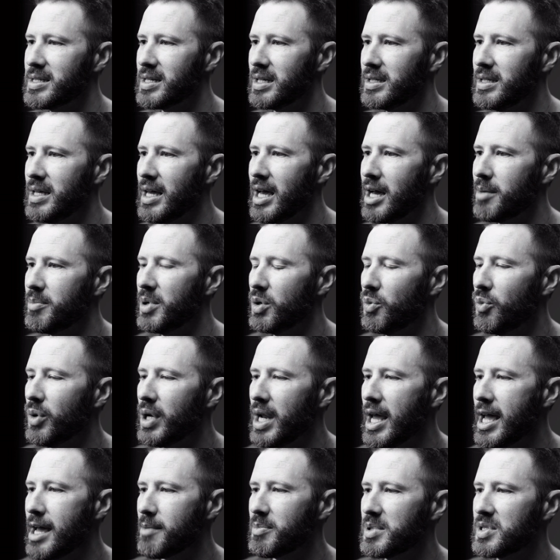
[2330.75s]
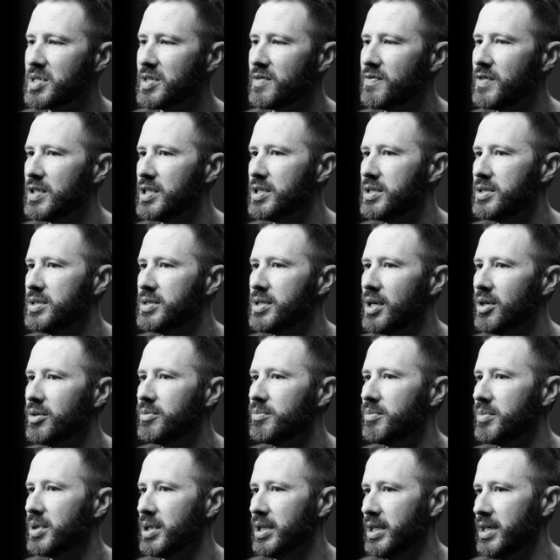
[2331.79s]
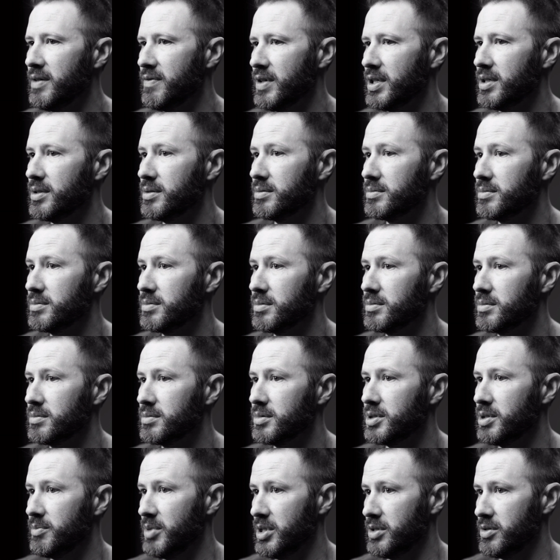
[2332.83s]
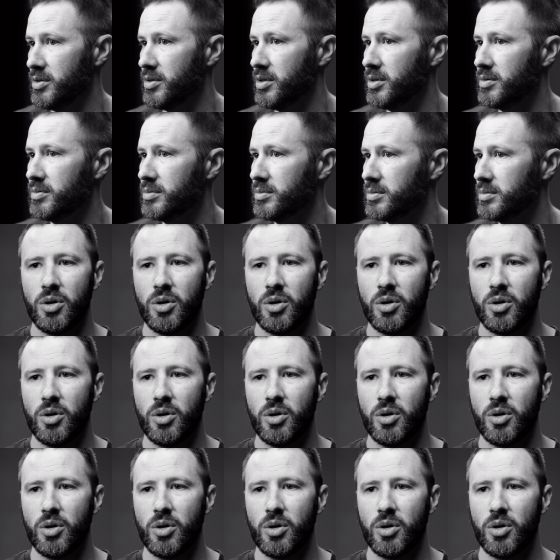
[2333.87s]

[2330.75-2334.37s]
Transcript: said, yeah, but what happens if you don't believe it to be true?